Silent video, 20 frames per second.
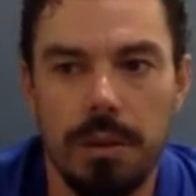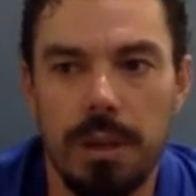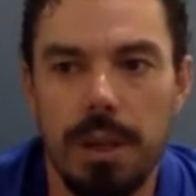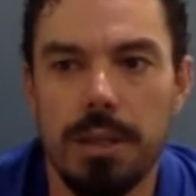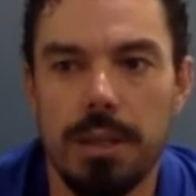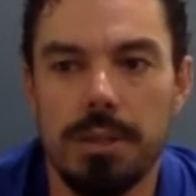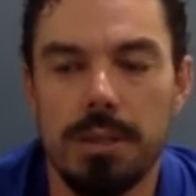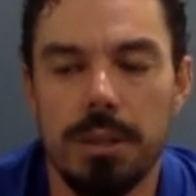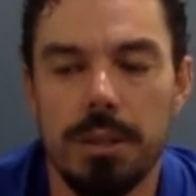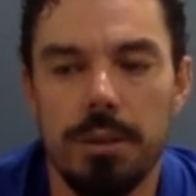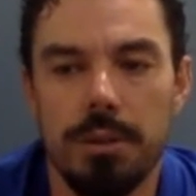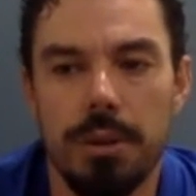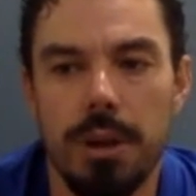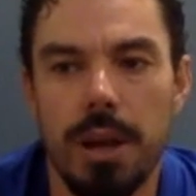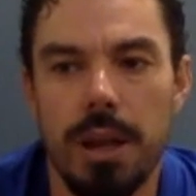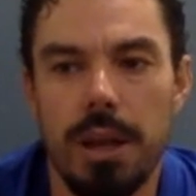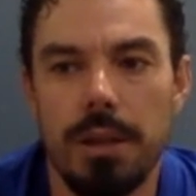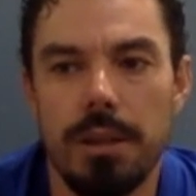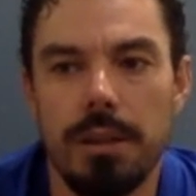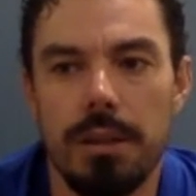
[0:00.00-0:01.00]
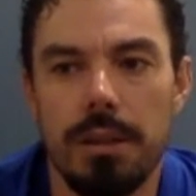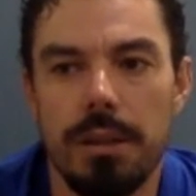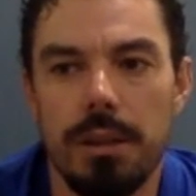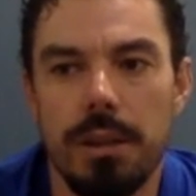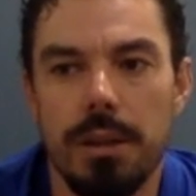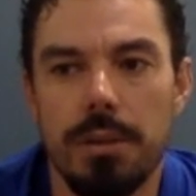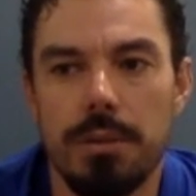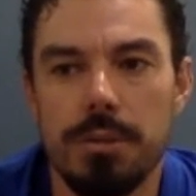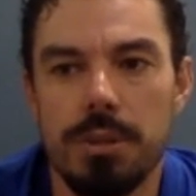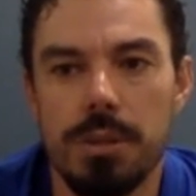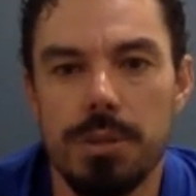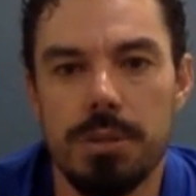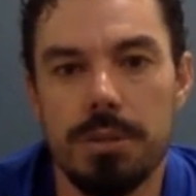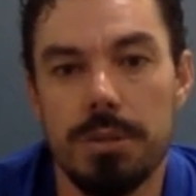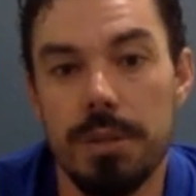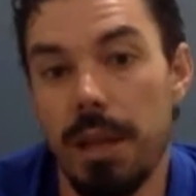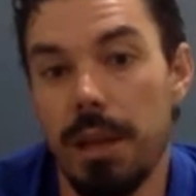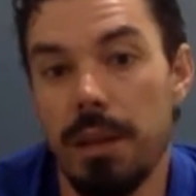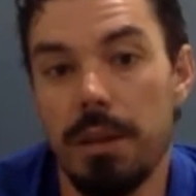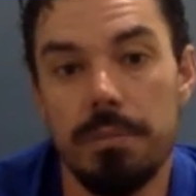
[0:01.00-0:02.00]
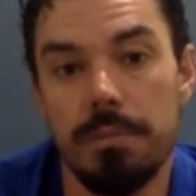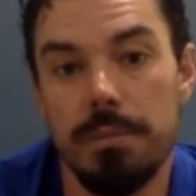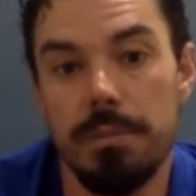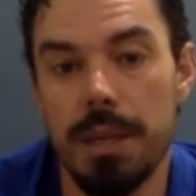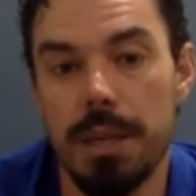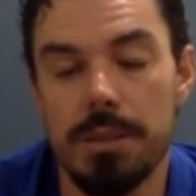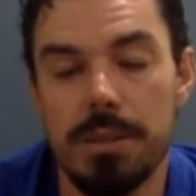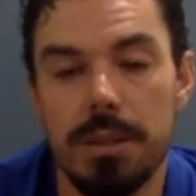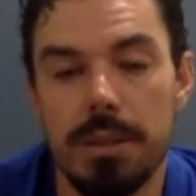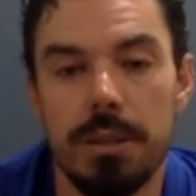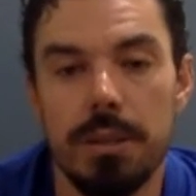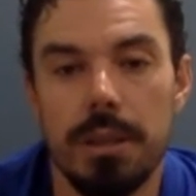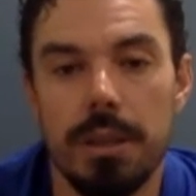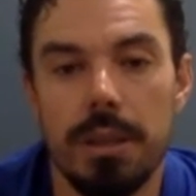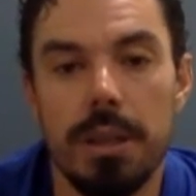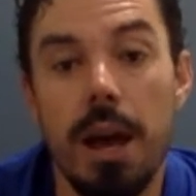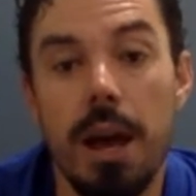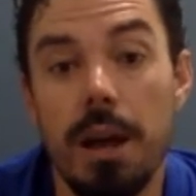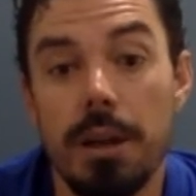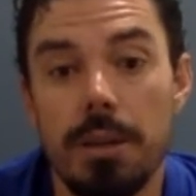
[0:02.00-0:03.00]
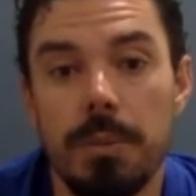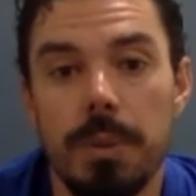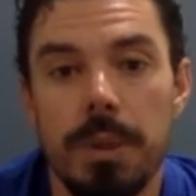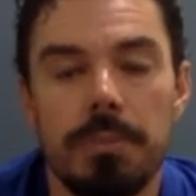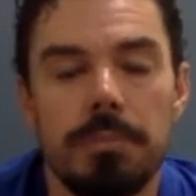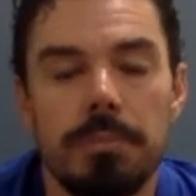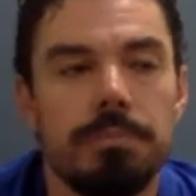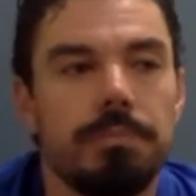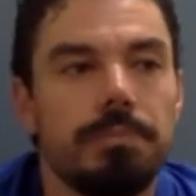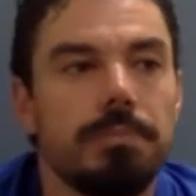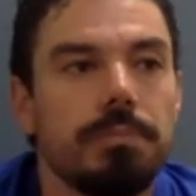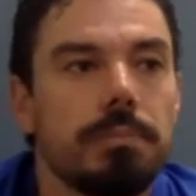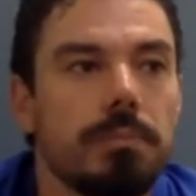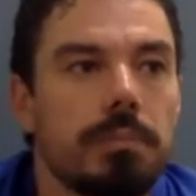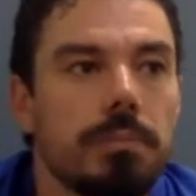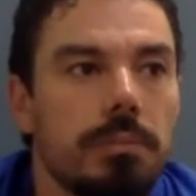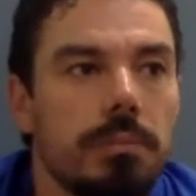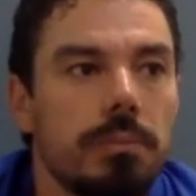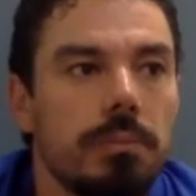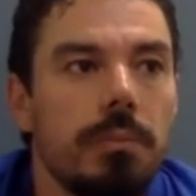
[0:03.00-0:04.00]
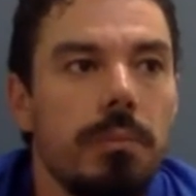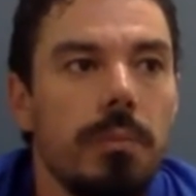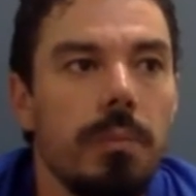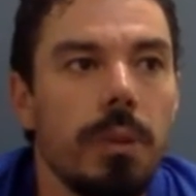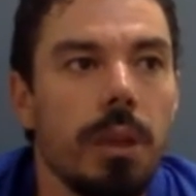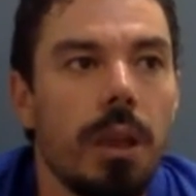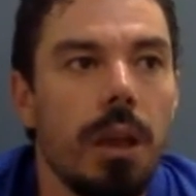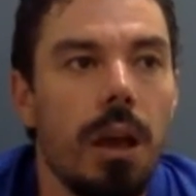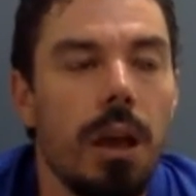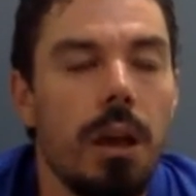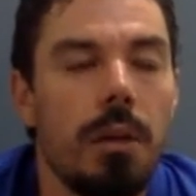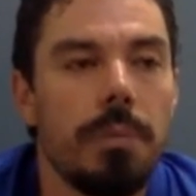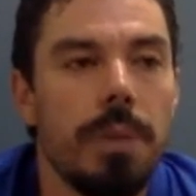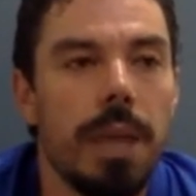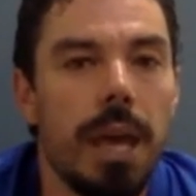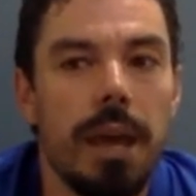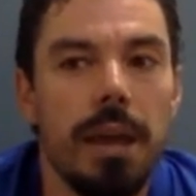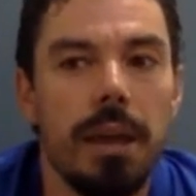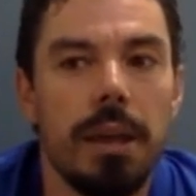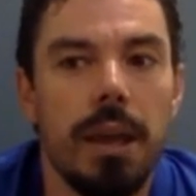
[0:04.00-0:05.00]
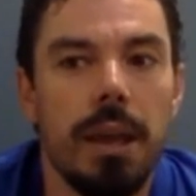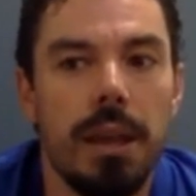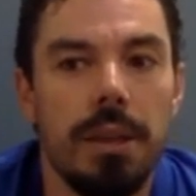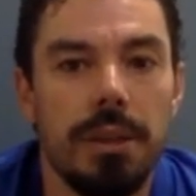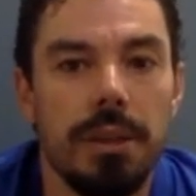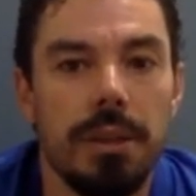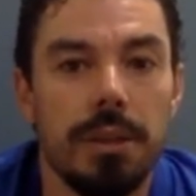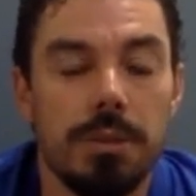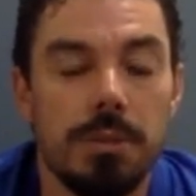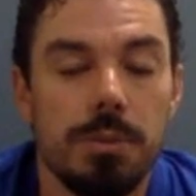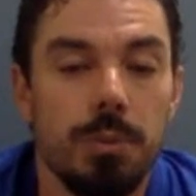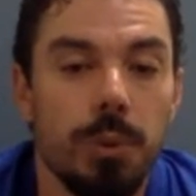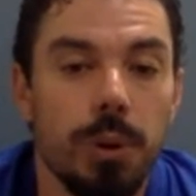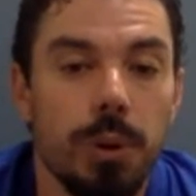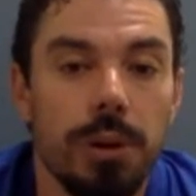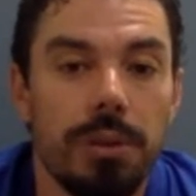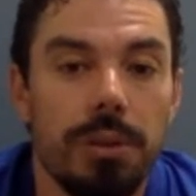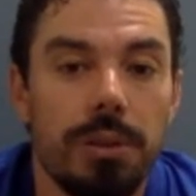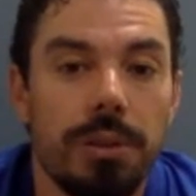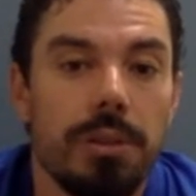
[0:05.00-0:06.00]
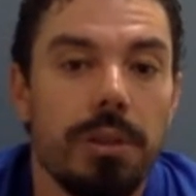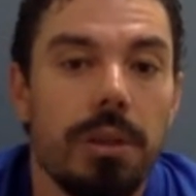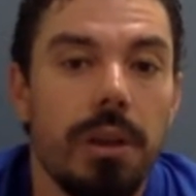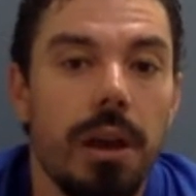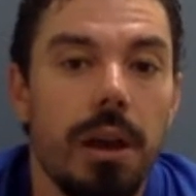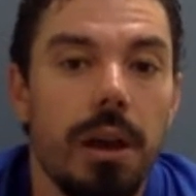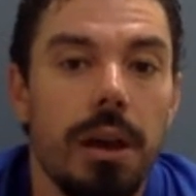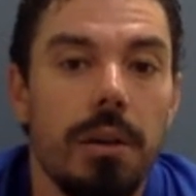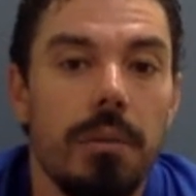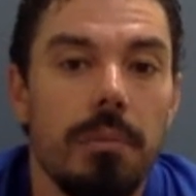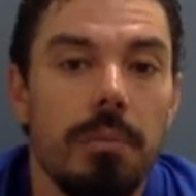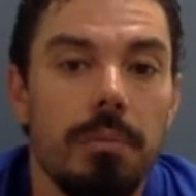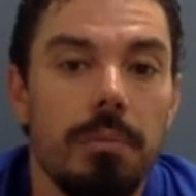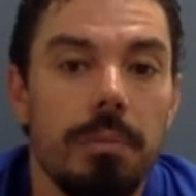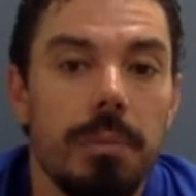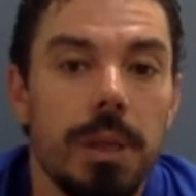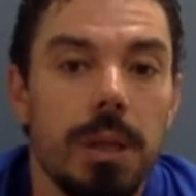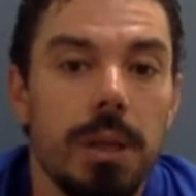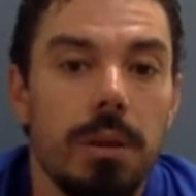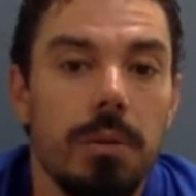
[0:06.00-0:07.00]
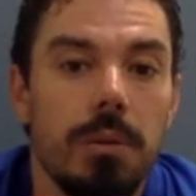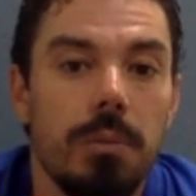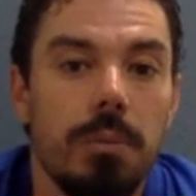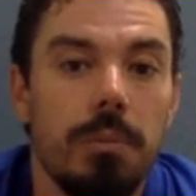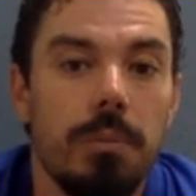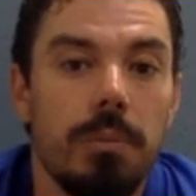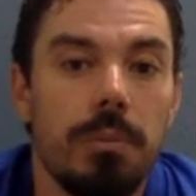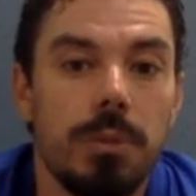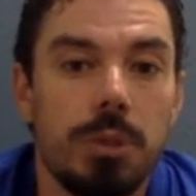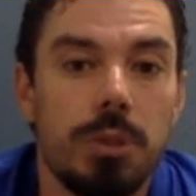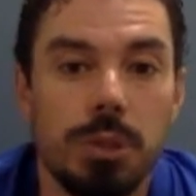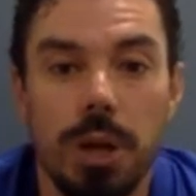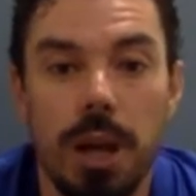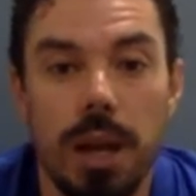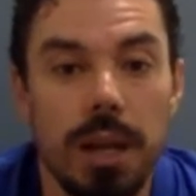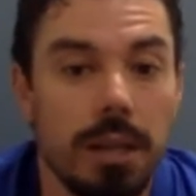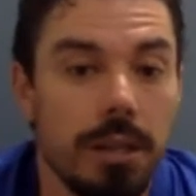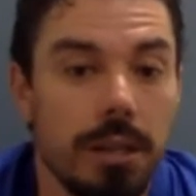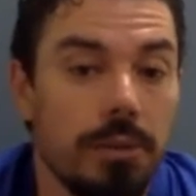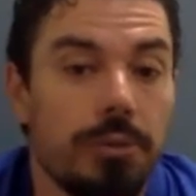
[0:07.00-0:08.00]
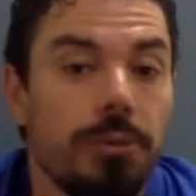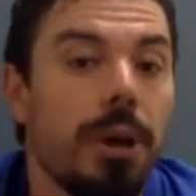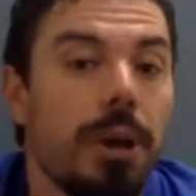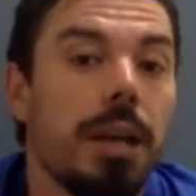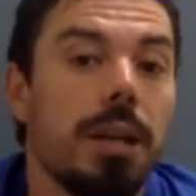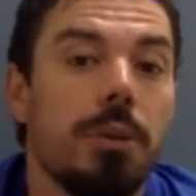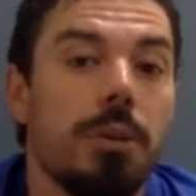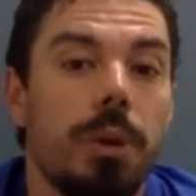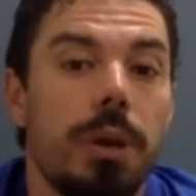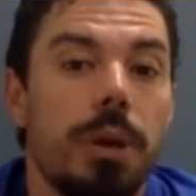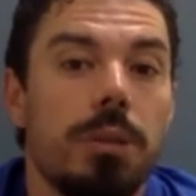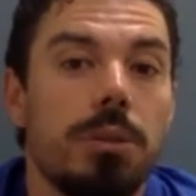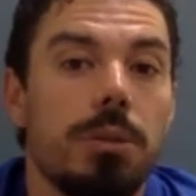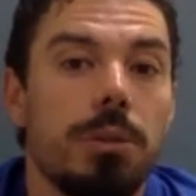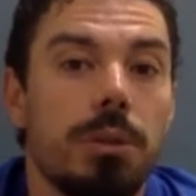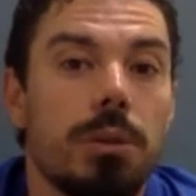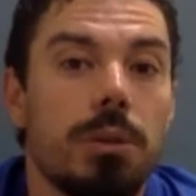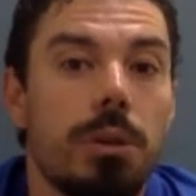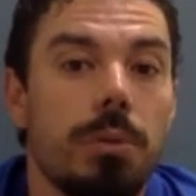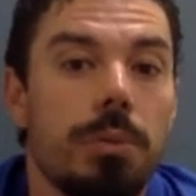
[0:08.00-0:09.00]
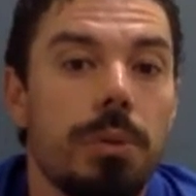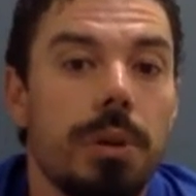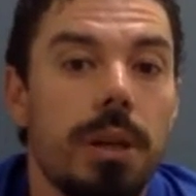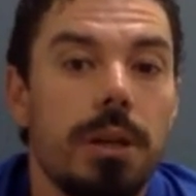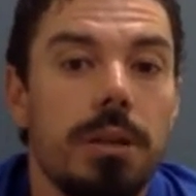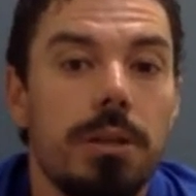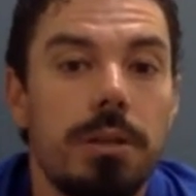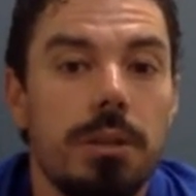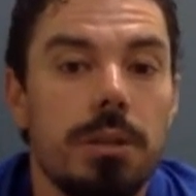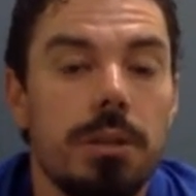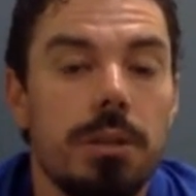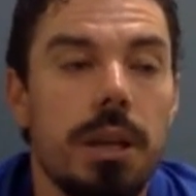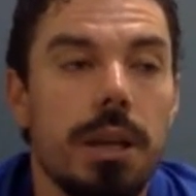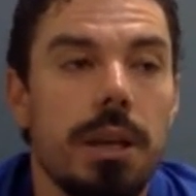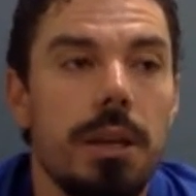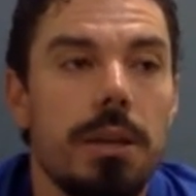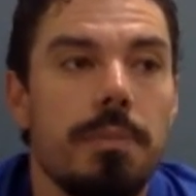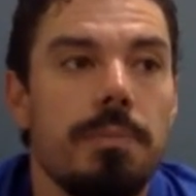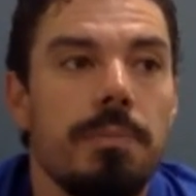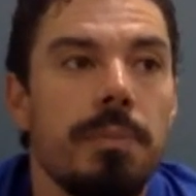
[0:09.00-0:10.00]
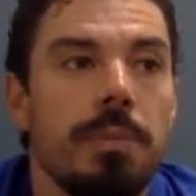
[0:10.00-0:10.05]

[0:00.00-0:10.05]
It's a great, basically condiment that I think is worth, trying to find a way to incorporate into your diet.